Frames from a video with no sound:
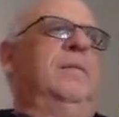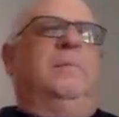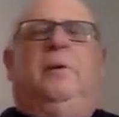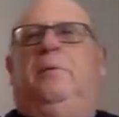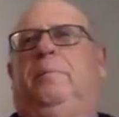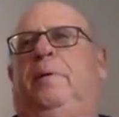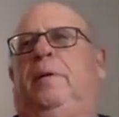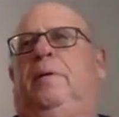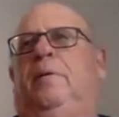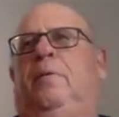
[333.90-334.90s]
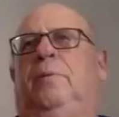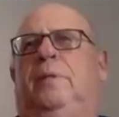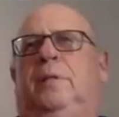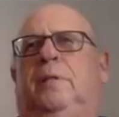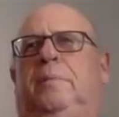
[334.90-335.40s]
Prabhupada always
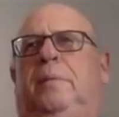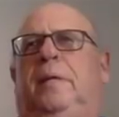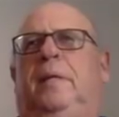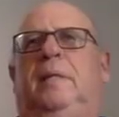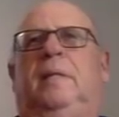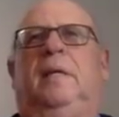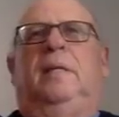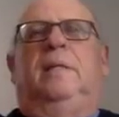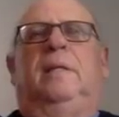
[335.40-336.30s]
explained that